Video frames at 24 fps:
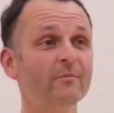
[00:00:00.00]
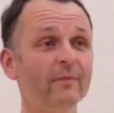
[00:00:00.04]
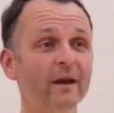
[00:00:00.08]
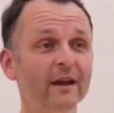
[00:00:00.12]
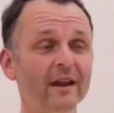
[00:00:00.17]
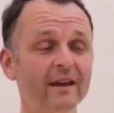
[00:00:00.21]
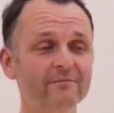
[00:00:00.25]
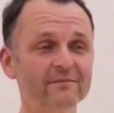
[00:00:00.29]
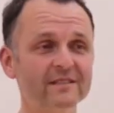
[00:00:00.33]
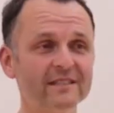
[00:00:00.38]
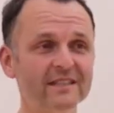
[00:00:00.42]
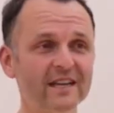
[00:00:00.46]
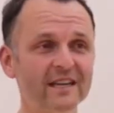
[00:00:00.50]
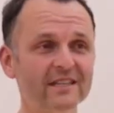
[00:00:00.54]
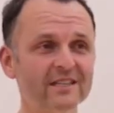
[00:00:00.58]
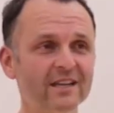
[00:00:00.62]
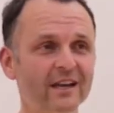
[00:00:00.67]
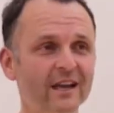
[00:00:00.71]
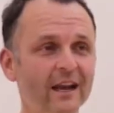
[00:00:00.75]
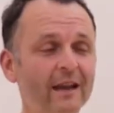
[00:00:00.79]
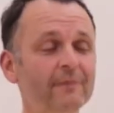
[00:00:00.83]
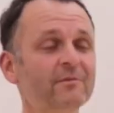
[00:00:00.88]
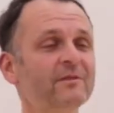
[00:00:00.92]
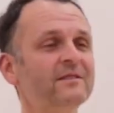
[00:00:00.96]
my name is
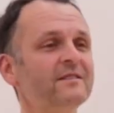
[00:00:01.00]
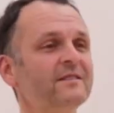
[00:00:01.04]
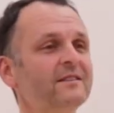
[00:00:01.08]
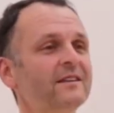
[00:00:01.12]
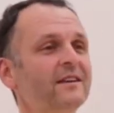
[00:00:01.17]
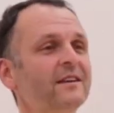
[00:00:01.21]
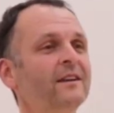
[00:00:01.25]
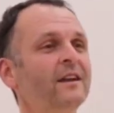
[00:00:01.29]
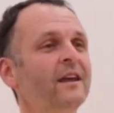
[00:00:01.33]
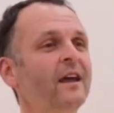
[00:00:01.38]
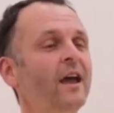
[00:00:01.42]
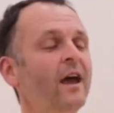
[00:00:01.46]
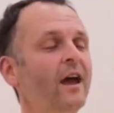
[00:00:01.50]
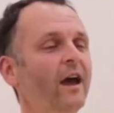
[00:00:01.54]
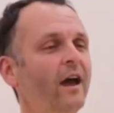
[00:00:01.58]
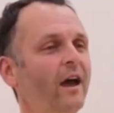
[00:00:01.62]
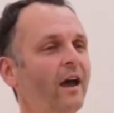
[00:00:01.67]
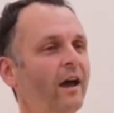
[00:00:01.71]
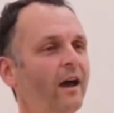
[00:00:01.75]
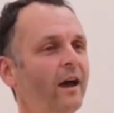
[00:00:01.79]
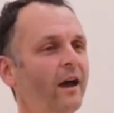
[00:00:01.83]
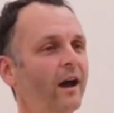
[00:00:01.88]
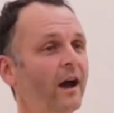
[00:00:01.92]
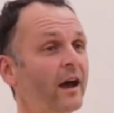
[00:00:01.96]
Sasha Clemenson.
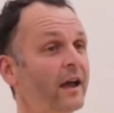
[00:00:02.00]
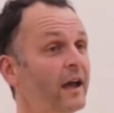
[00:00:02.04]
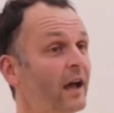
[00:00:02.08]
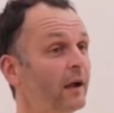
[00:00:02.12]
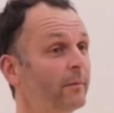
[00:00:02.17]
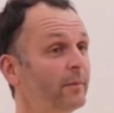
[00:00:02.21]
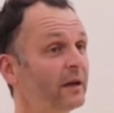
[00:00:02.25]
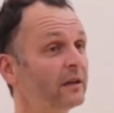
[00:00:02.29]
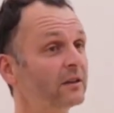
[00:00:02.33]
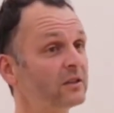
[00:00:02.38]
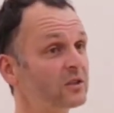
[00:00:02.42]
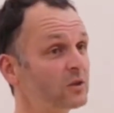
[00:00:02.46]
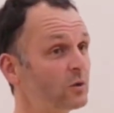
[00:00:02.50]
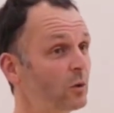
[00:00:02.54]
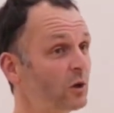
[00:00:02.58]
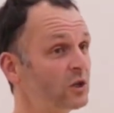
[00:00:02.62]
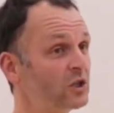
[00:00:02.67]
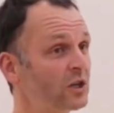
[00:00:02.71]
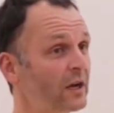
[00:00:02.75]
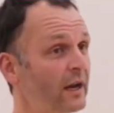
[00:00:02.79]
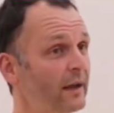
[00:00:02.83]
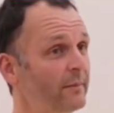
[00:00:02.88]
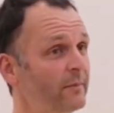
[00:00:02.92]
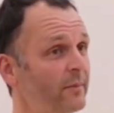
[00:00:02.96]
I help out at the
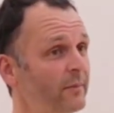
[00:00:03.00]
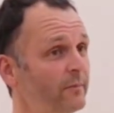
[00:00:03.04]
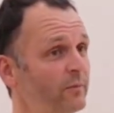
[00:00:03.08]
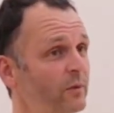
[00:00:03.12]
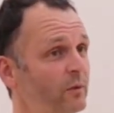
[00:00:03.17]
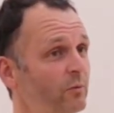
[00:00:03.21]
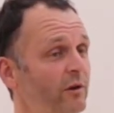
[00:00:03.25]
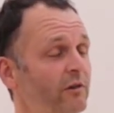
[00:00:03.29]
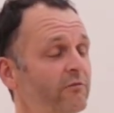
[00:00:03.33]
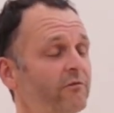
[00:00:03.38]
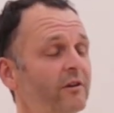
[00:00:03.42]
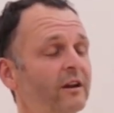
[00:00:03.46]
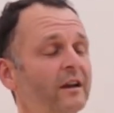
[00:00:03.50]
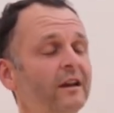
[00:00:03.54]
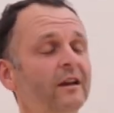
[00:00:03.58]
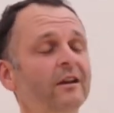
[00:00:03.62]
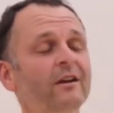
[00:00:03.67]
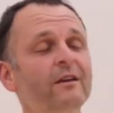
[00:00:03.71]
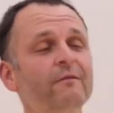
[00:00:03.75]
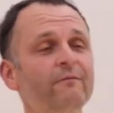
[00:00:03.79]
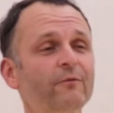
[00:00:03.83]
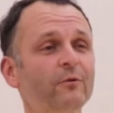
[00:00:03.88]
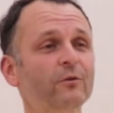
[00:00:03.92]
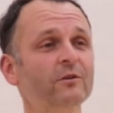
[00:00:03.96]
squash club. We're really
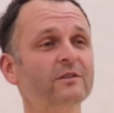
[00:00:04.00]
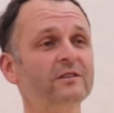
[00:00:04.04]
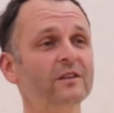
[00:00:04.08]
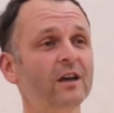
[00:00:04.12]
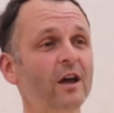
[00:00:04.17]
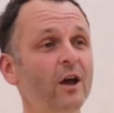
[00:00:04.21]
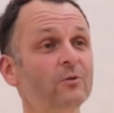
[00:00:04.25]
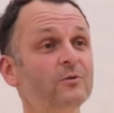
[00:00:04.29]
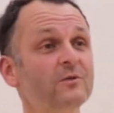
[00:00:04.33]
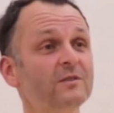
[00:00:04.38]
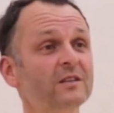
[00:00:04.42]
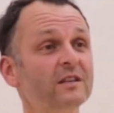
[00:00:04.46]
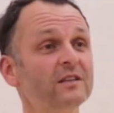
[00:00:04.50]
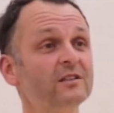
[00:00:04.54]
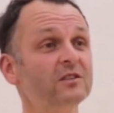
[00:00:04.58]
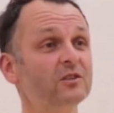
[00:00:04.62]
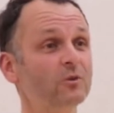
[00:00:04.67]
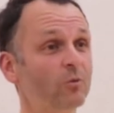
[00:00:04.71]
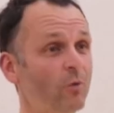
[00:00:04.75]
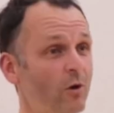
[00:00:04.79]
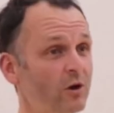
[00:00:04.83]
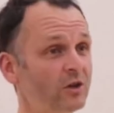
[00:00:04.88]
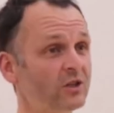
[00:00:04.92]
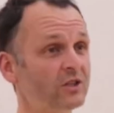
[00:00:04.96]
looking forward to hosting
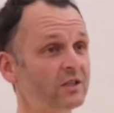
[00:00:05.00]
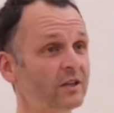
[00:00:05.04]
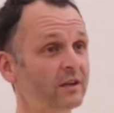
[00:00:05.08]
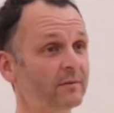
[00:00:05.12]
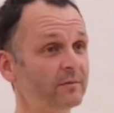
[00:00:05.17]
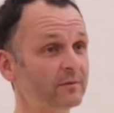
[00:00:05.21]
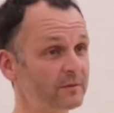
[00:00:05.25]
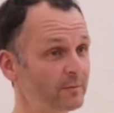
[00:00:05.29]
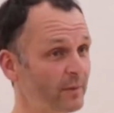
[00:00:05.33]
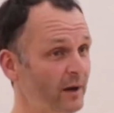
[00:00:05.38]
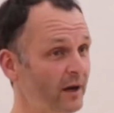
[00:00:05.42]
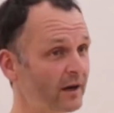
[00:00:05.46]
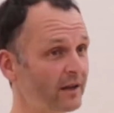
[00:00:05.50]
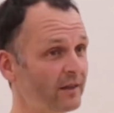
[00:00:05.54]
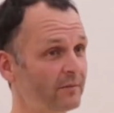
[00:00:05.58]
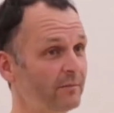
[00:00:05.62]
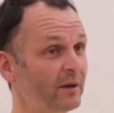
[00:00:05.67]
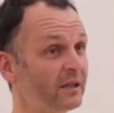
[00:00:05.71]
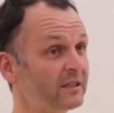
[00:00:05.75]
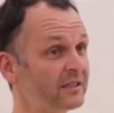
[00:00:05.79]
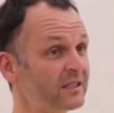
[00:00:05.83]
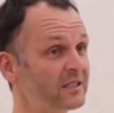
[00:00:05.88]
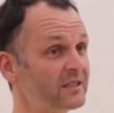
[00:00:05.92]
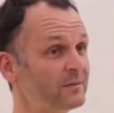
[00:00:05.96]
squash as part of
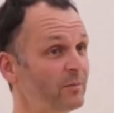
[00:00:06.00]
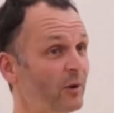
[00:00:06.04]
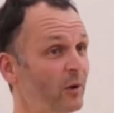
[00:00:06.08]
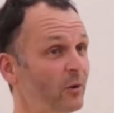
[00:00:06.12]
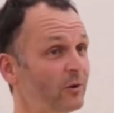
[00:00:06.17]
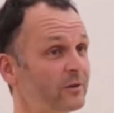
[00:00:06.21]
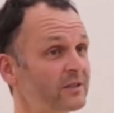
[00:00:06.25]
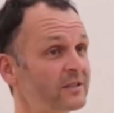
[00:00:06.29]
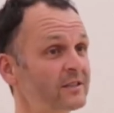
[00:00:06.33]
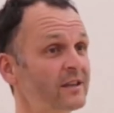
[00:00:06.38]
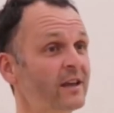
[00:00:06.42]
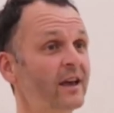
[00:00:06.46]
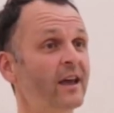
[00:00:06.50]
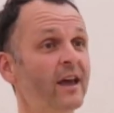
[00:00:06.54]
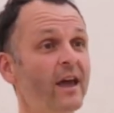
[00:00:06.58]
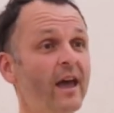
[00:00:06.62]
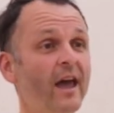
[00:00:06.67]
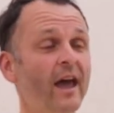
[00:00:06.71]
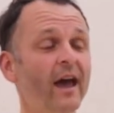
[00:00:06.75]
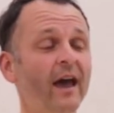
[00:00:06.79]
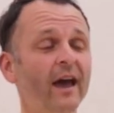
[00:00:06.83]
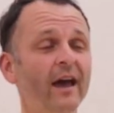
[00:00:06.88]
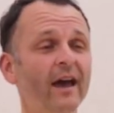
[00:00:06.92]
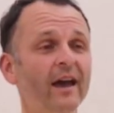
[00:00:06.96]
the multi-sports.
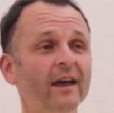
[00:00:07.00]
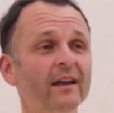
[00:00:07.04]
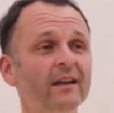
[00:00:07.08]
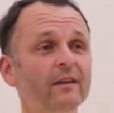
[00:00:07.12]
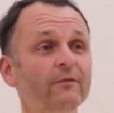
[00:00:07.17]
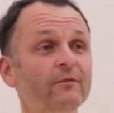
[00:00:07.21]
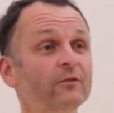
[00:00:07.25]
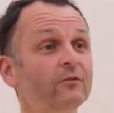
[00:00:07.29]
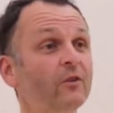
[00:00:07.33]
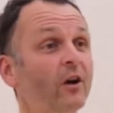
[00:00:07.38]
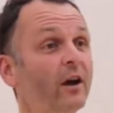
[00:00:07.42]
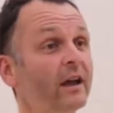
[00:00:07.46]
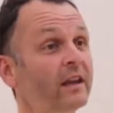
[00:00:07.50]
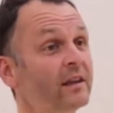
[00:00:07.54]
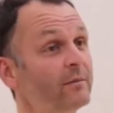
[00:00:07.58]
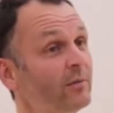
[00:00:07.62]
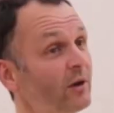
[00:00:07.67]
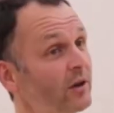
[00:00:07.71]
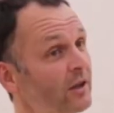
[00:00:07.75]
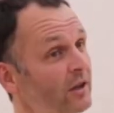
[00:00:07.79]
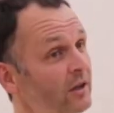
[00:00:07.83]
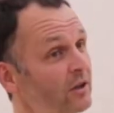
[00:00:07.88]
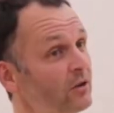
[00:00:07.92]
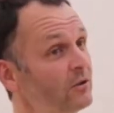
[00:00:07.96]
And if you've got
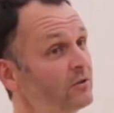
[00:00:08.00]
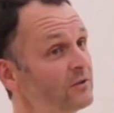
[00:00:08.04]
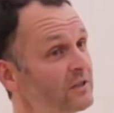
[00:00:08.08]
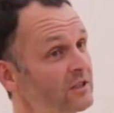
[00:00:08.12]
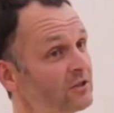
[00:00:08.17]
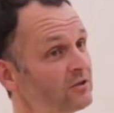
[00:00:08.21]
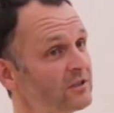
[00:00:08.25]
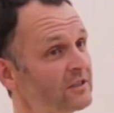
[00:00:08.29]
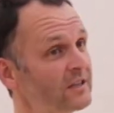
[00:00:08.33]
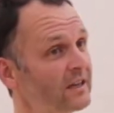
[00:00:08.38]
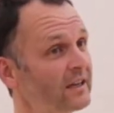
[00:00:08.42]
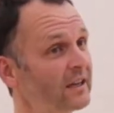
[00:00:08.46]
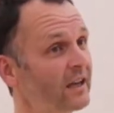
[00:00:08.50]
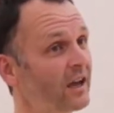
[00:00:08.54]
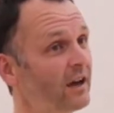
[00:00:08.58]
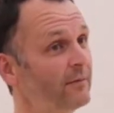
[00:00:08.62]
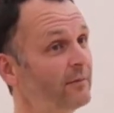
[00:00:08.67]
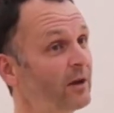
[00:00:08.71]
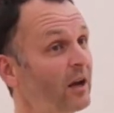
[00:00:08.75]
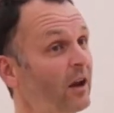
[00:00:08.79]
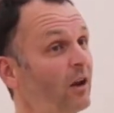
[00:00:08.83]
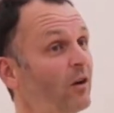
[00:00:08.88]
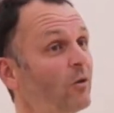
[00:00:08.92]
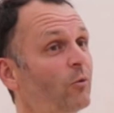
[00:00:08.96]
anybody who's interested in
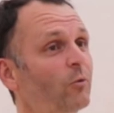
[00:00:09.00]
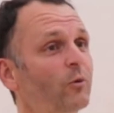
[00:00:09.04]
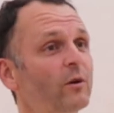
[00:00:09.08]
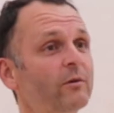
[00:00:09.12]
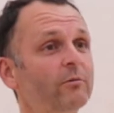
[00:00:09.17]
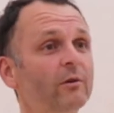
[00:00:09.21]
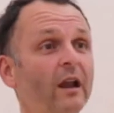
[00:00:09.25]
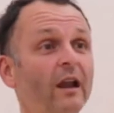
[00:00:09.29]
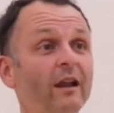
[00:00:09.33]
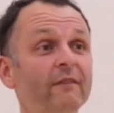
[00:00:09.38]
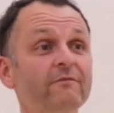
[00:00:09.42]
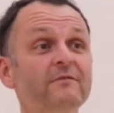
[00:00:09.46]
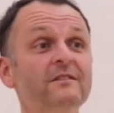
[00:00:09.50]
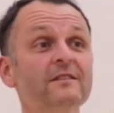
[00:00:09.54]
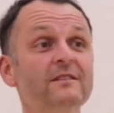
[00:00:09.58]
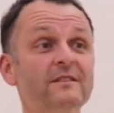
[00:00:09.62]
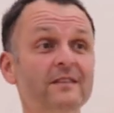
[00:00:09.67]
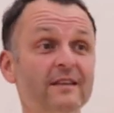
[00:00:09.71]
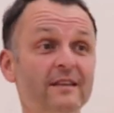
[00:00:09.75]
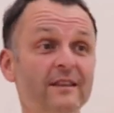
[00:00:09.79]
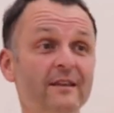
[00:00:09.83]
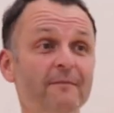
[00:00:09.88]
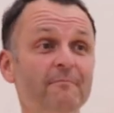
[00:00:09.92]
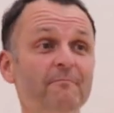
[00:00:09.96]
coming along, we would love to
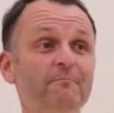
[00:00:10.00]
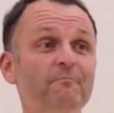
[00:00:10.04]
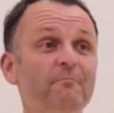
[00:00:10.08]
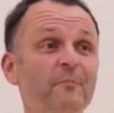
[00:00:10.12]
see them.